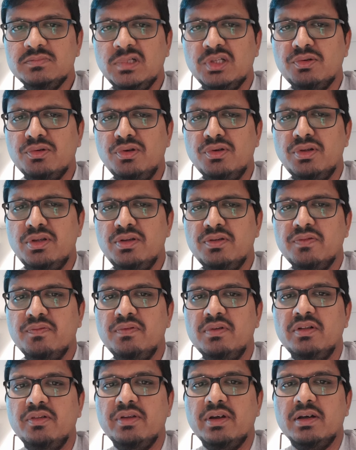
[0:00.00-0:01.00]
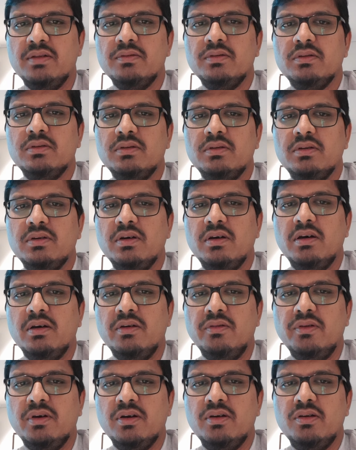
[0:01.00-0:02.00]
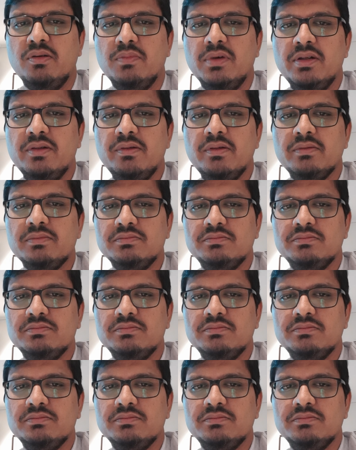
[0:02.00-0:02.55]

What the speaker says: So you need to fill that document.